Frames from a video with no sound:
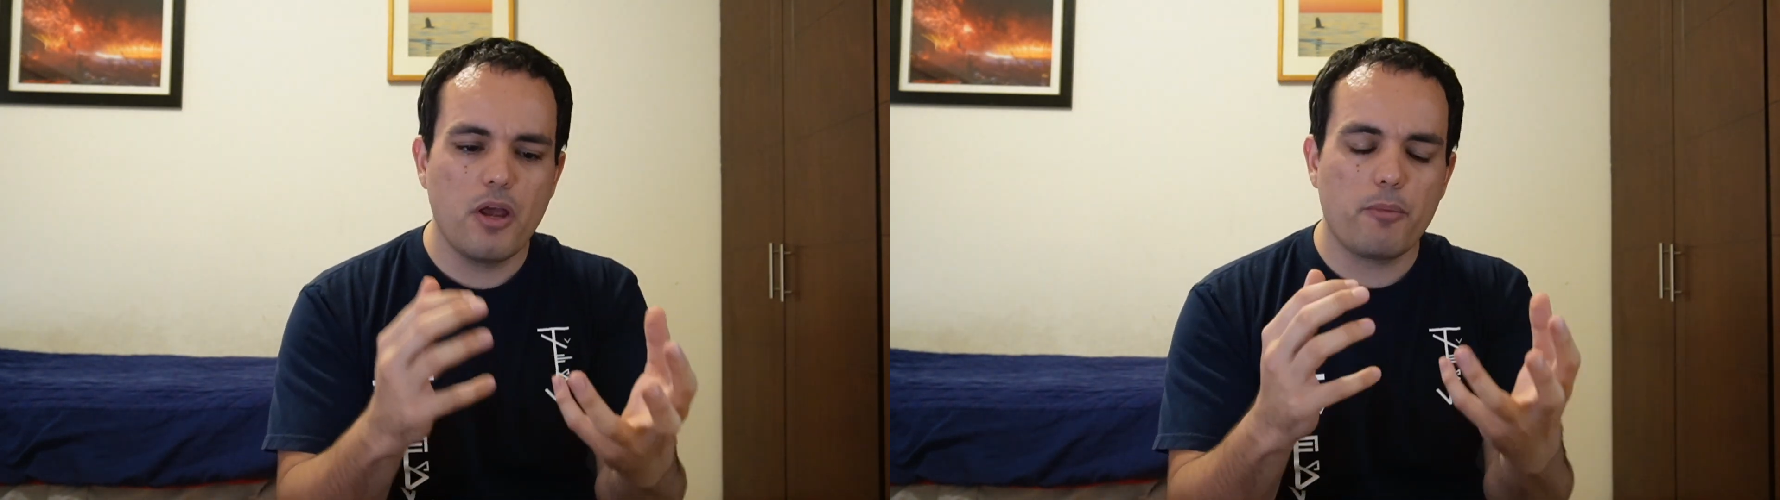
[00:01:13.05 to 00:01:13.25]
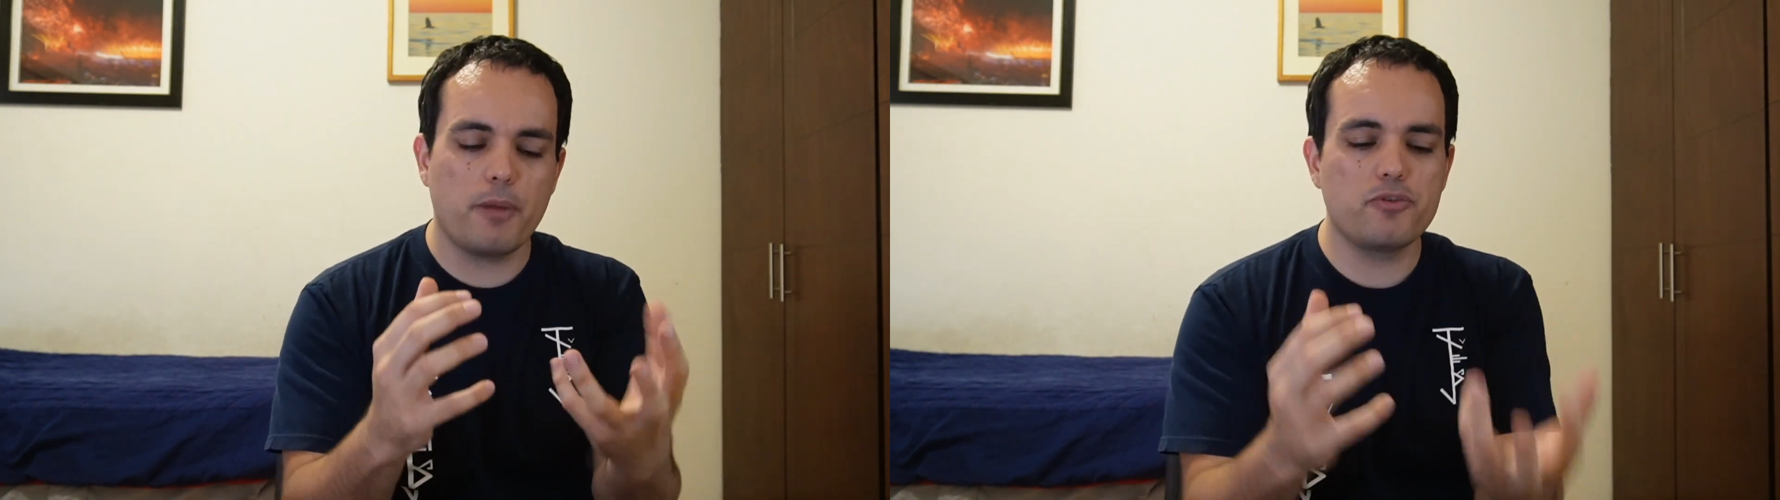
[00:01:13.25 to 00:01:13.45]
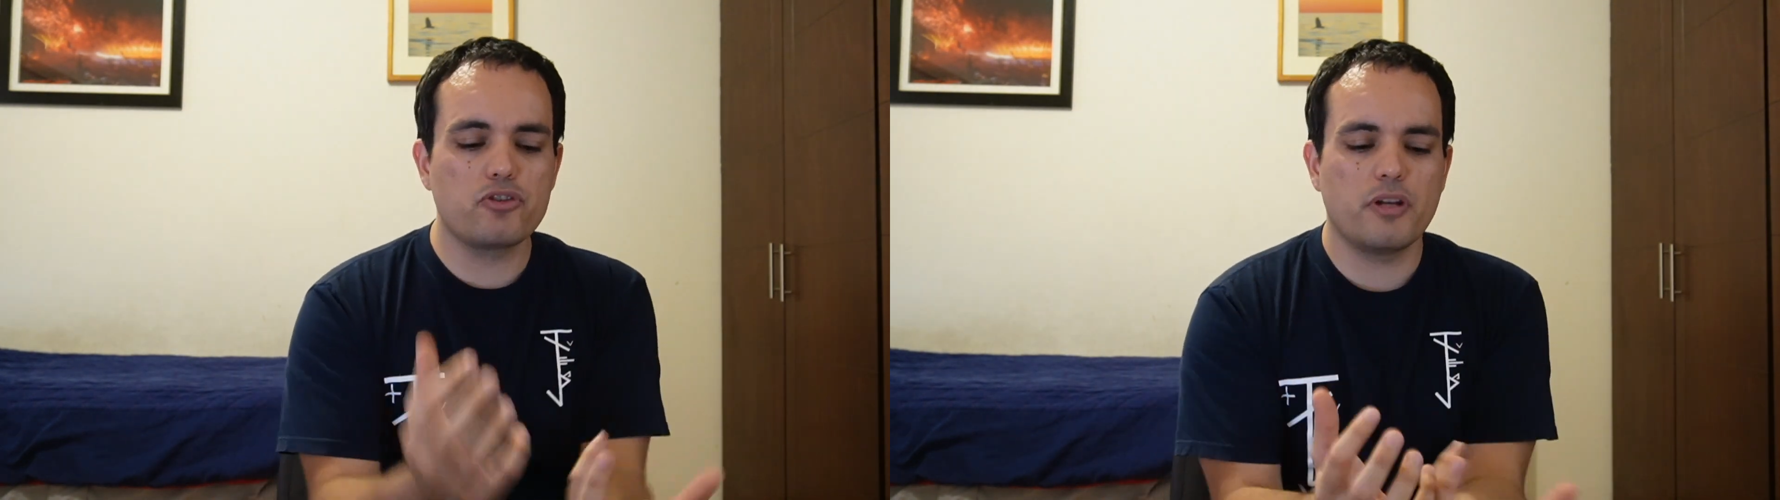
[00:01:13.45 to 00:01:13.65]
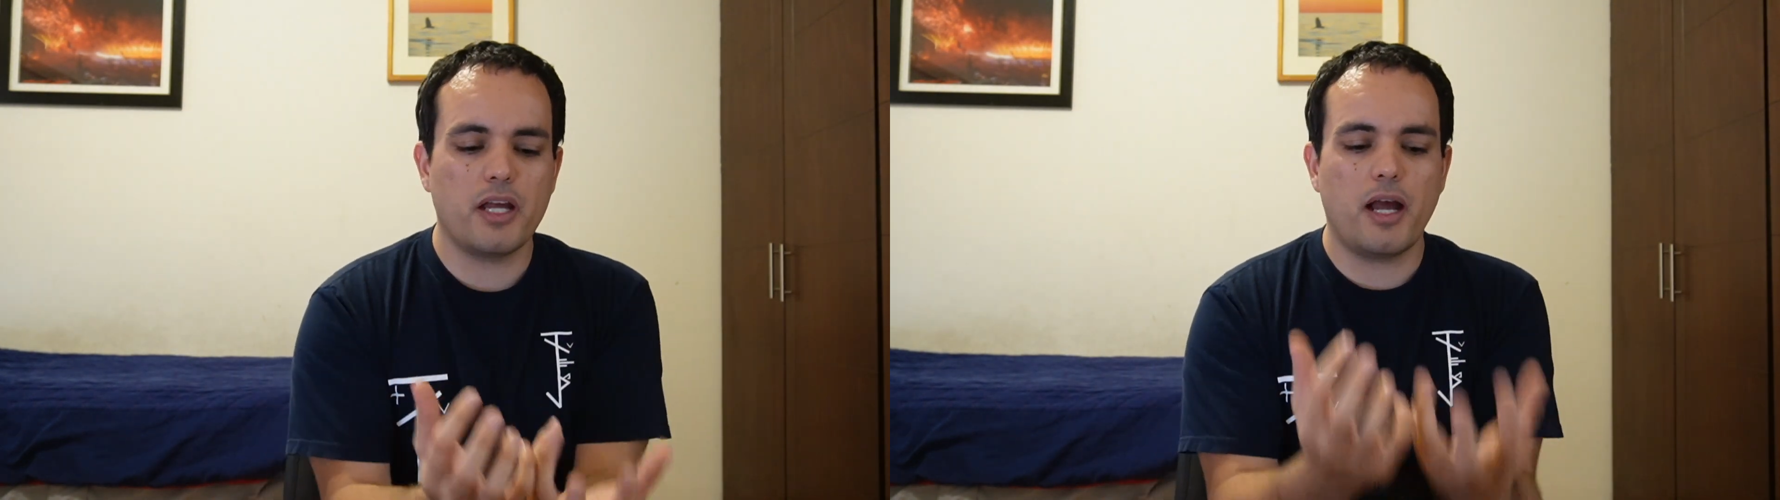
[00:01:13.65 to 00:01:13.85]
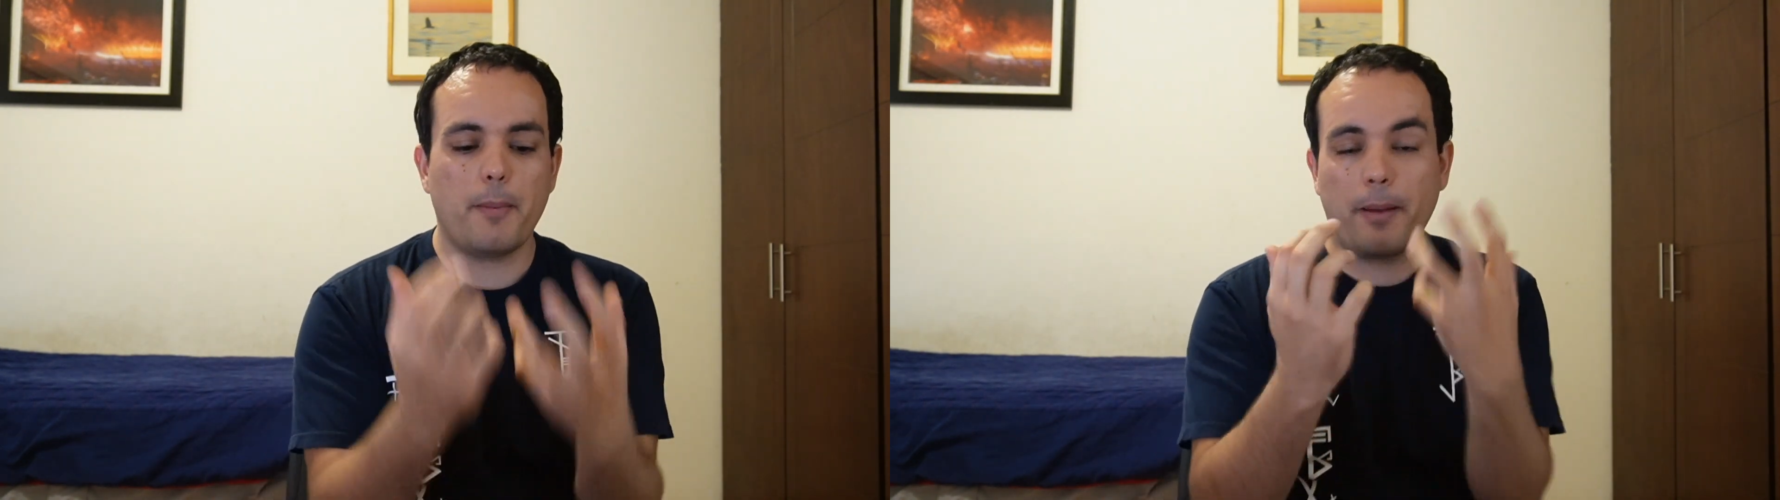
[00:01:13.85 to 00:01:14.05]
but
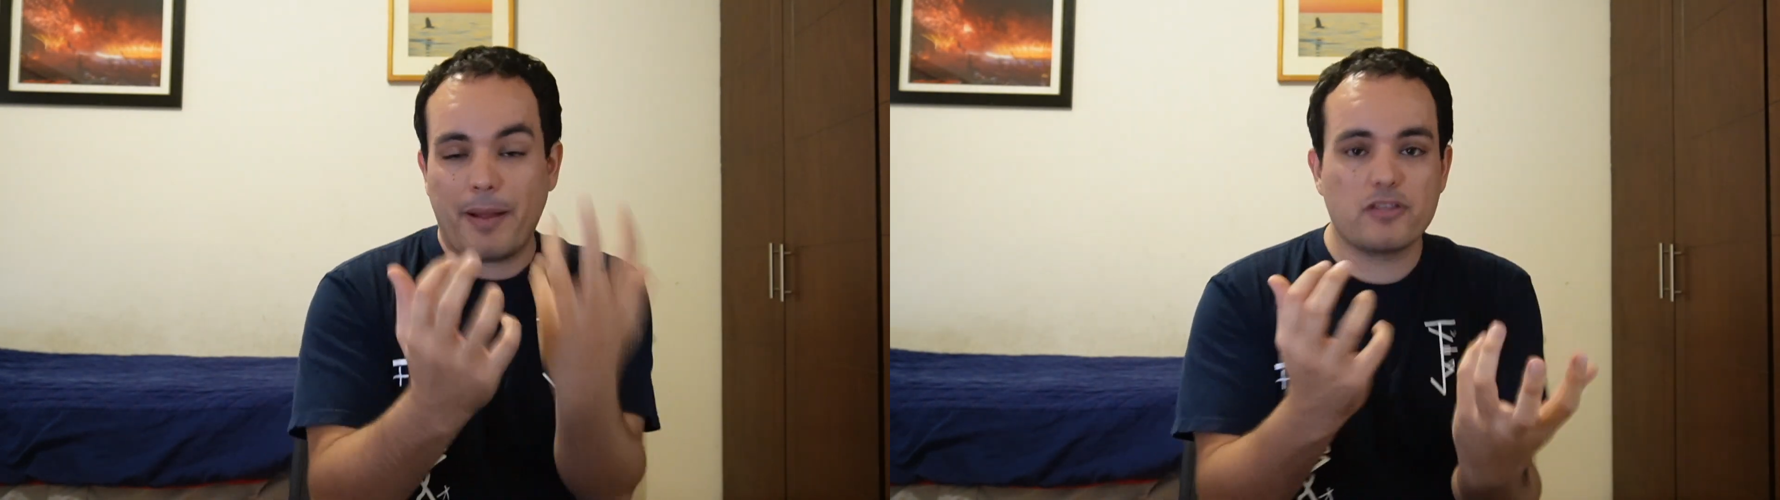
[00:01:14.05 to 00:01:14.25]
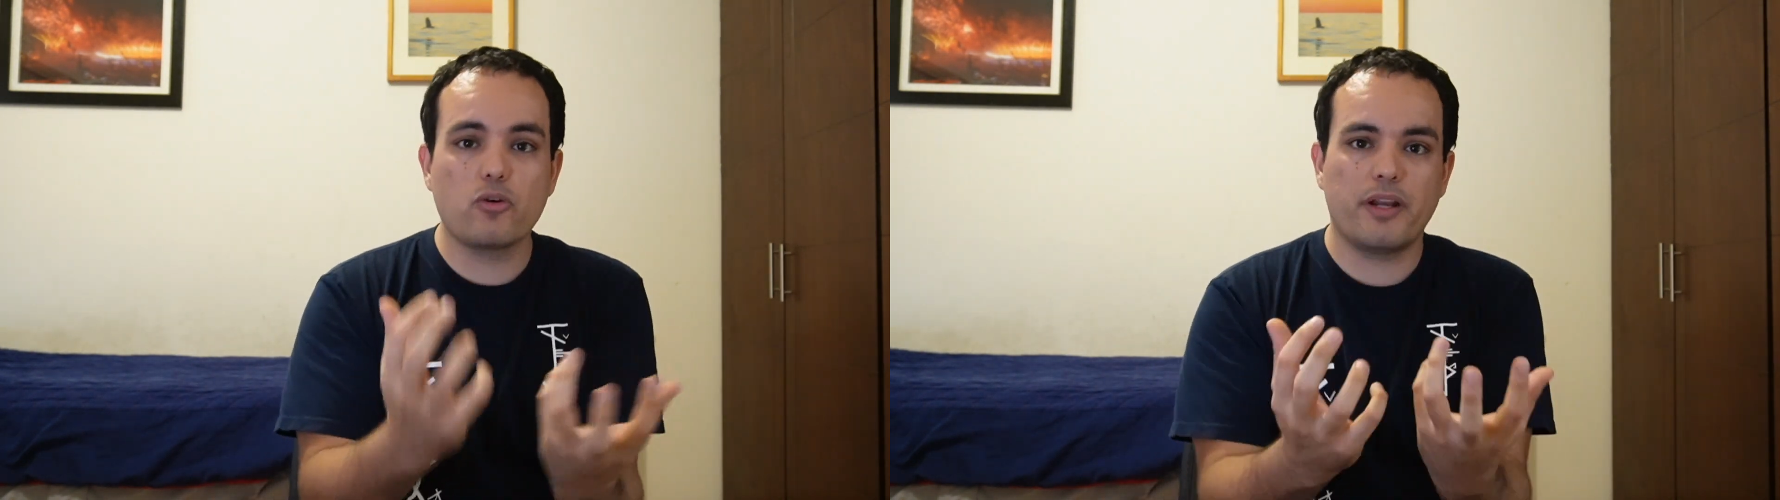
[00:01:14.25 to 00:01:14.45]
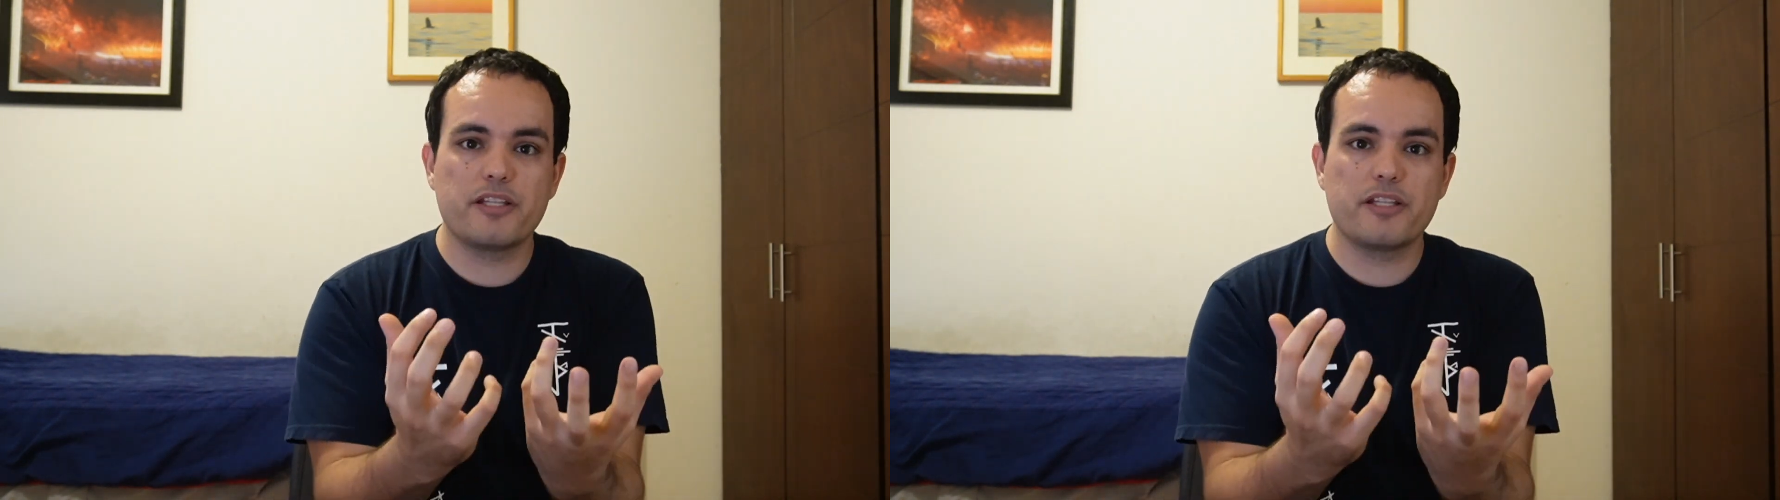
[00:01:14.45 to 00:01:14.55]
I'm also going to